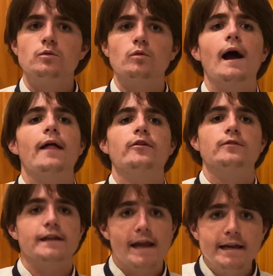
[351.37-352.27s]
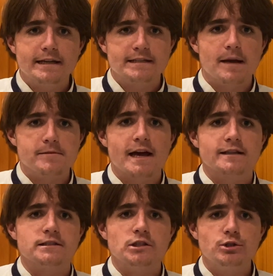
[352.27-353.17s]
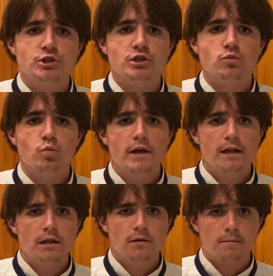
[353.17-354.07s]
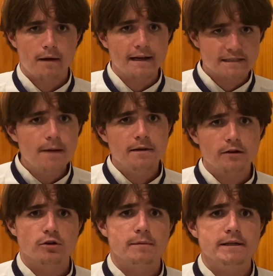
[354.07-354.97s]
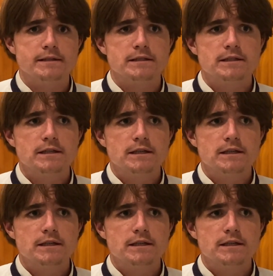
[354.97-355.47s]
rather than any attempt at a solution, will, by some increment,